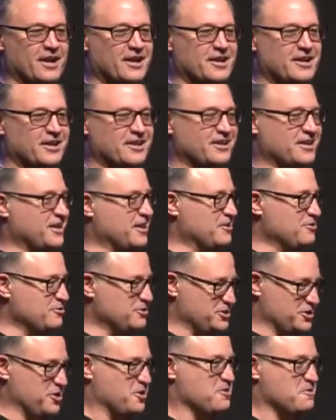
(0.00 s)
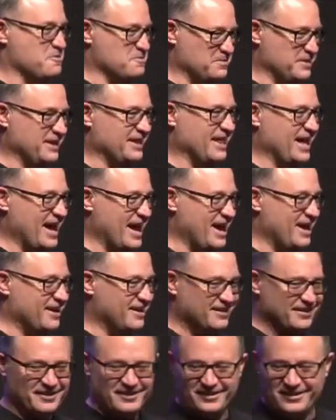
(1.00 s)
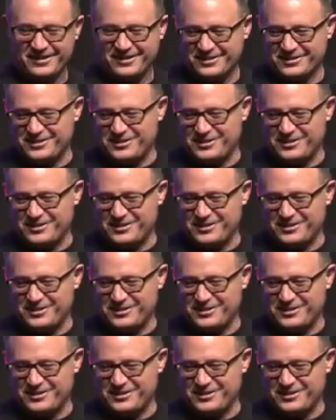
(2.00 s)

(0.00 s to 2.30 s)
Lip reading: Can you show me that?